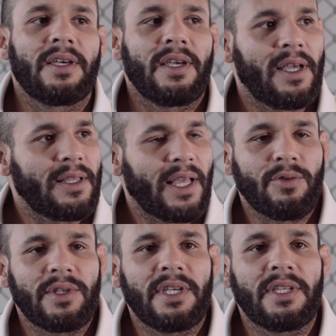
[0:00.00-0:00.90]
and like
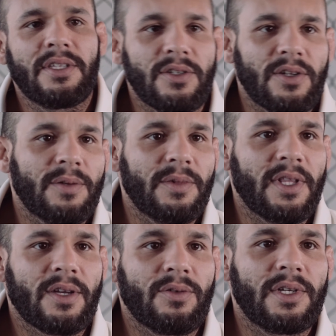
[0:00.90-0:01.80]
we did, you know what I mean?
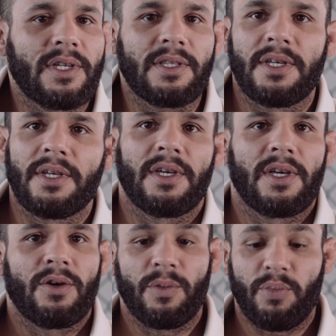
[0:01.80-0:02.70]
Like we
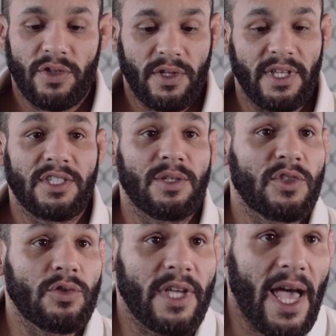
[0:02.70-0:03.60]
put the team
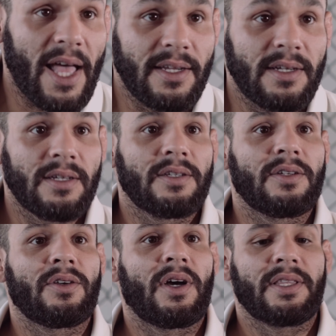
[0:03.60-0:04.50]
together,
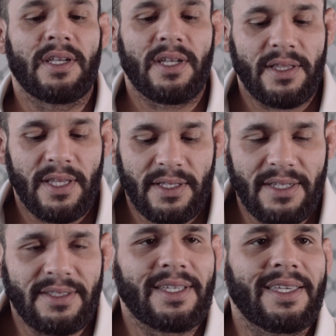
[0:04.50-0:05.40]
you know. I think
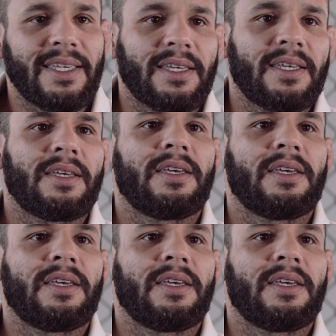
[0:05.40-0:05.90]
that's the key.